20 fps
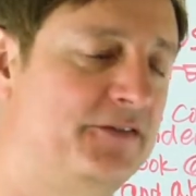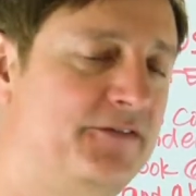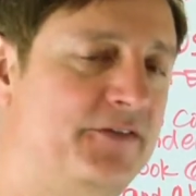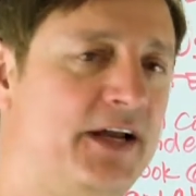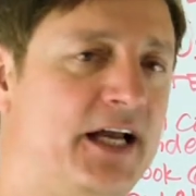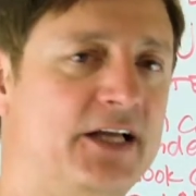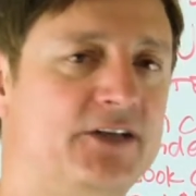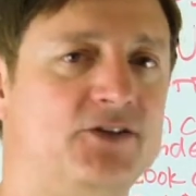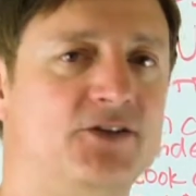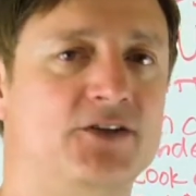In
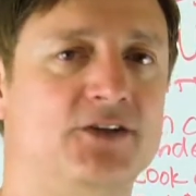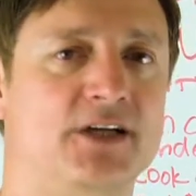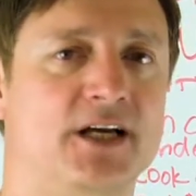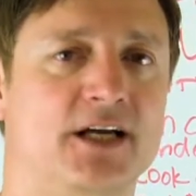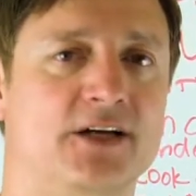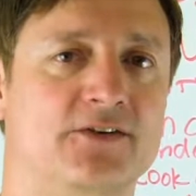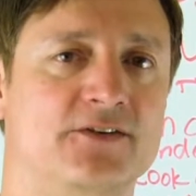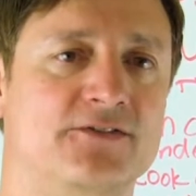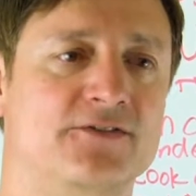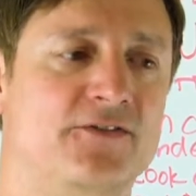fact, you're
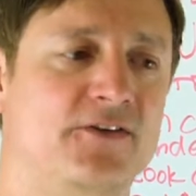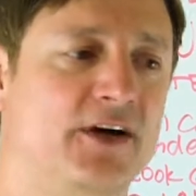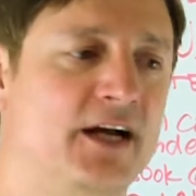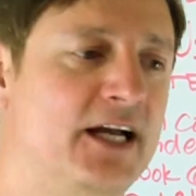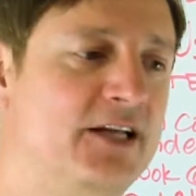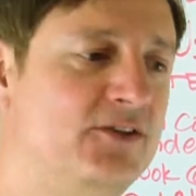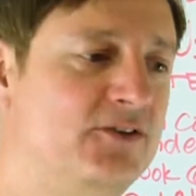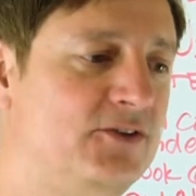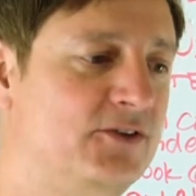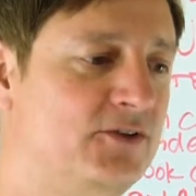not
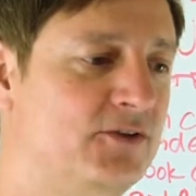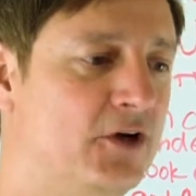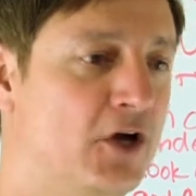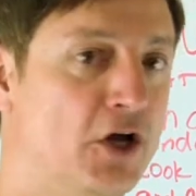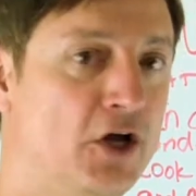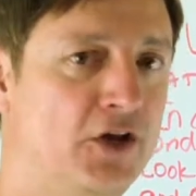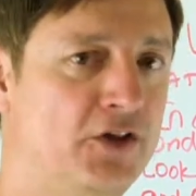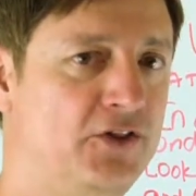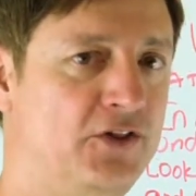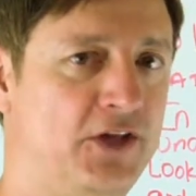confined to
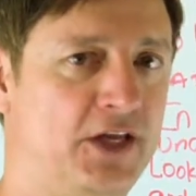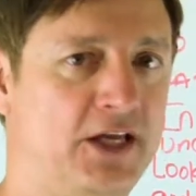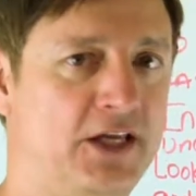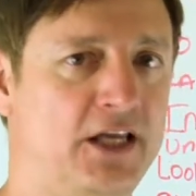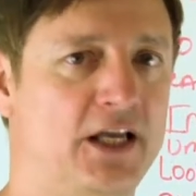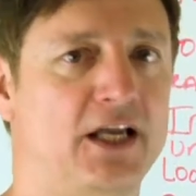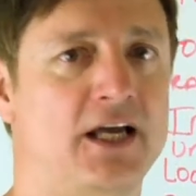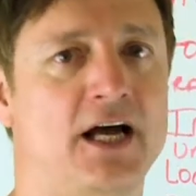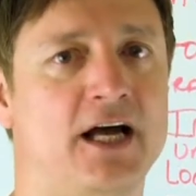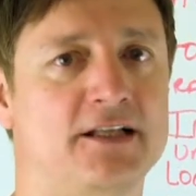
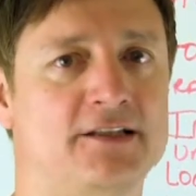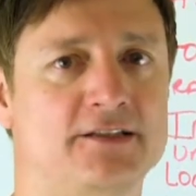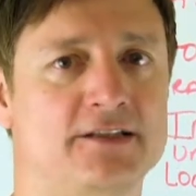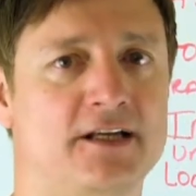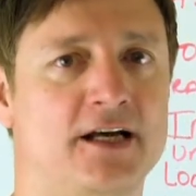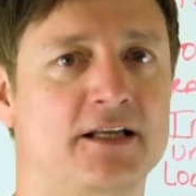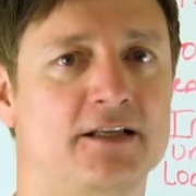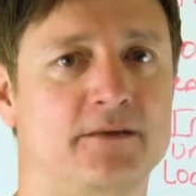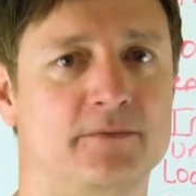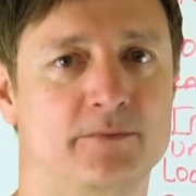thinking
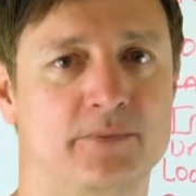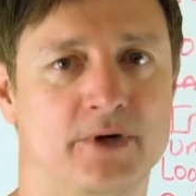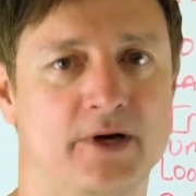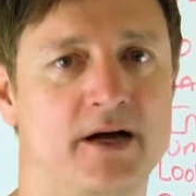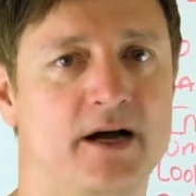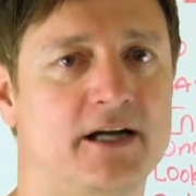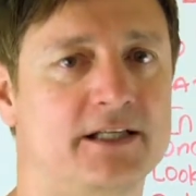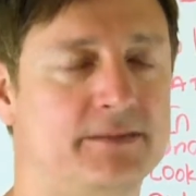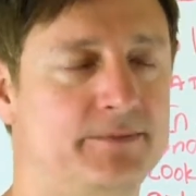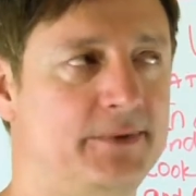outside the
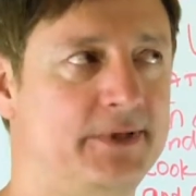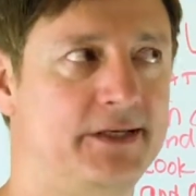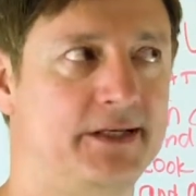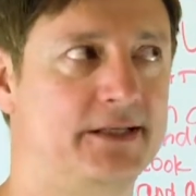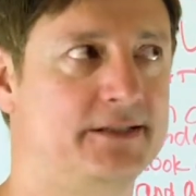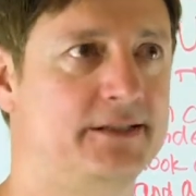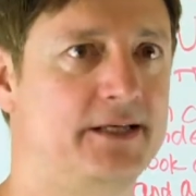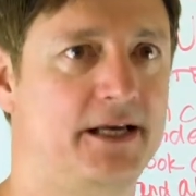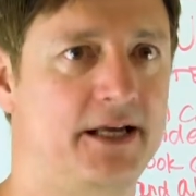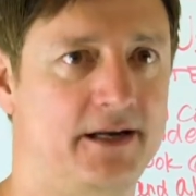box
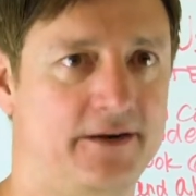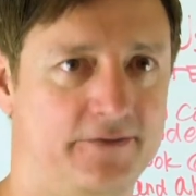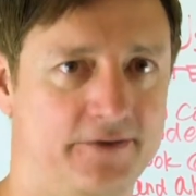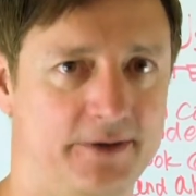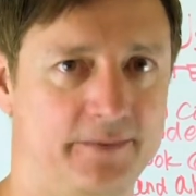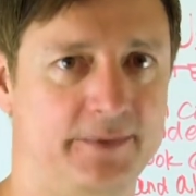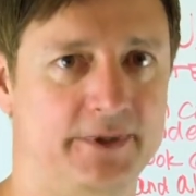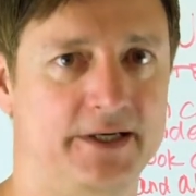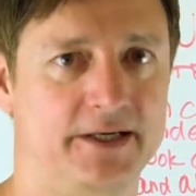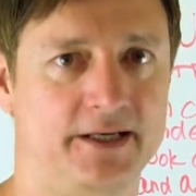because
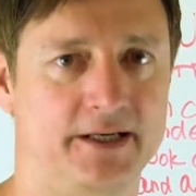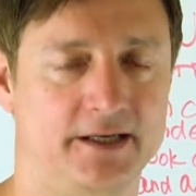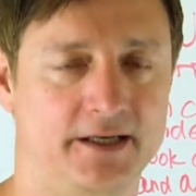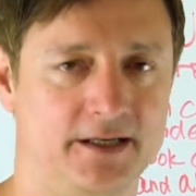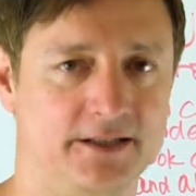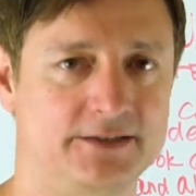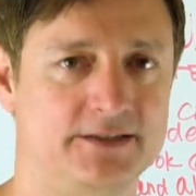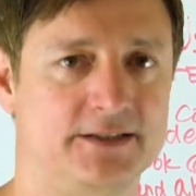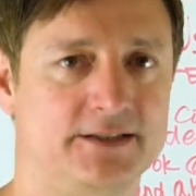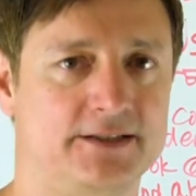everybody
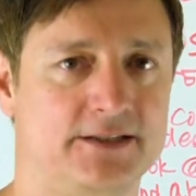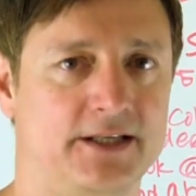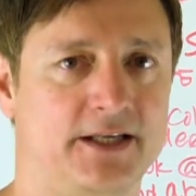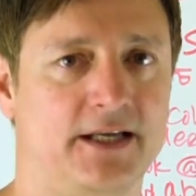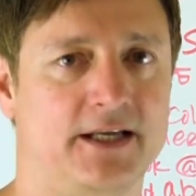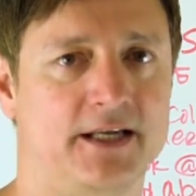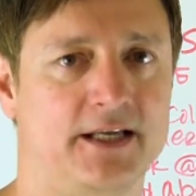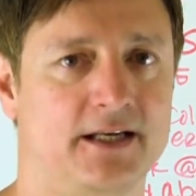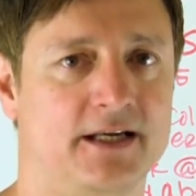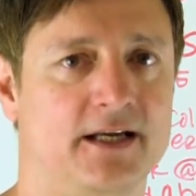else is
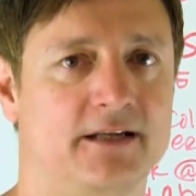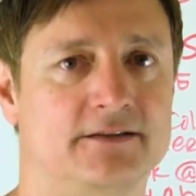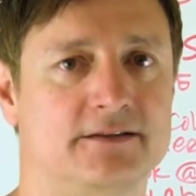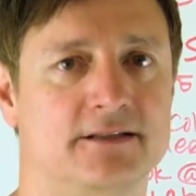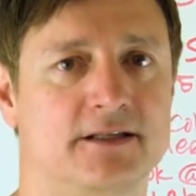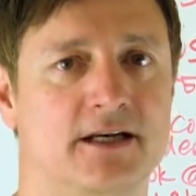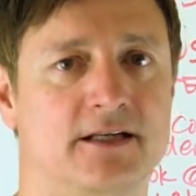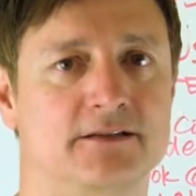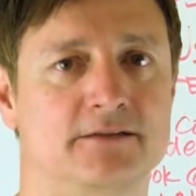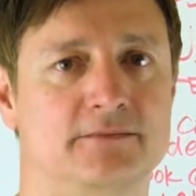thinking
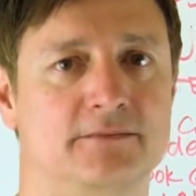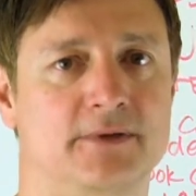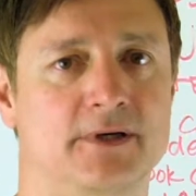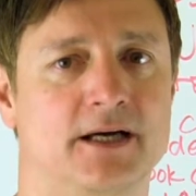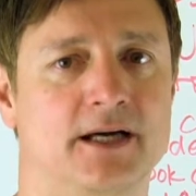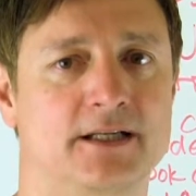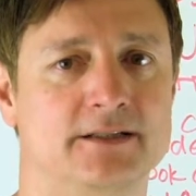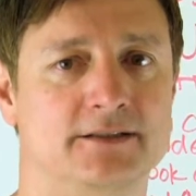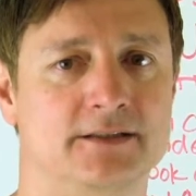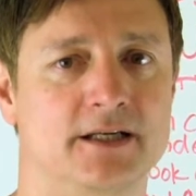outside the
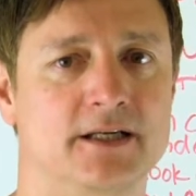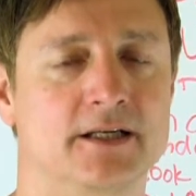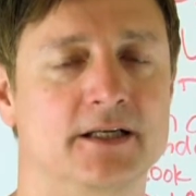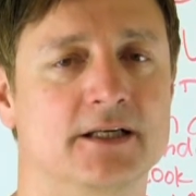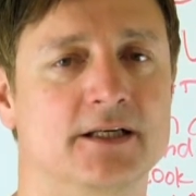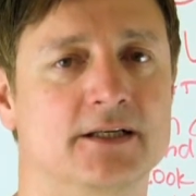box.